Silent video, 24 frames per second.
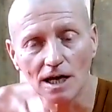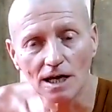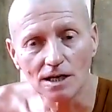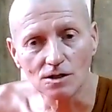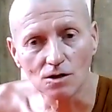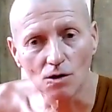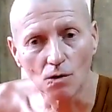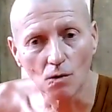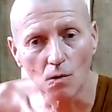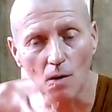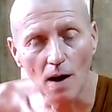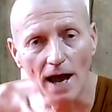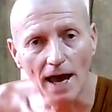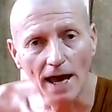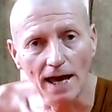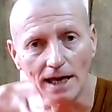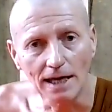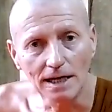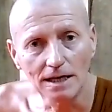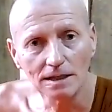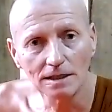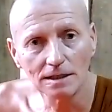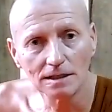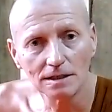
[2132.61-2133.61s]
to
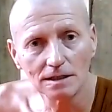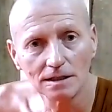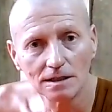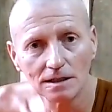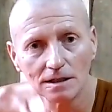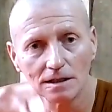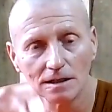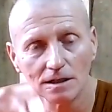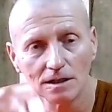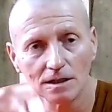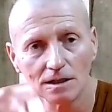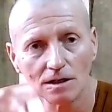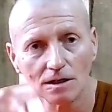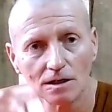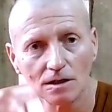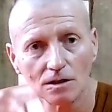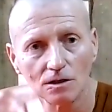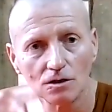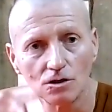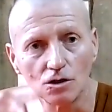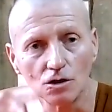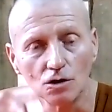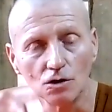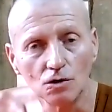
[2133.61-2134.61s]

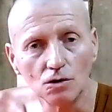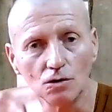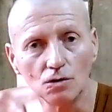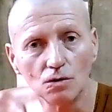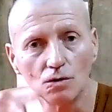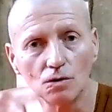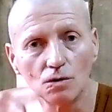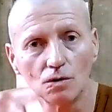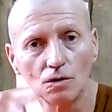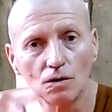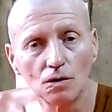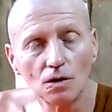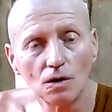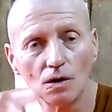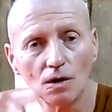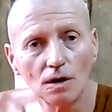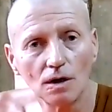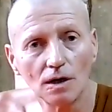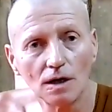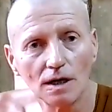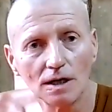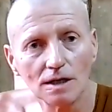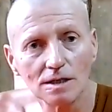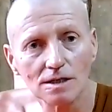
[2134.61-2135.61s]
stimulate
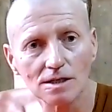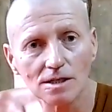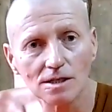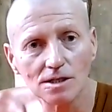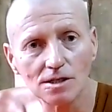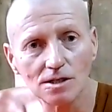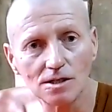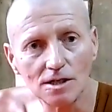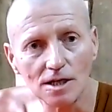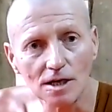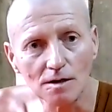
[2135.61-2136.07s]
ourselves,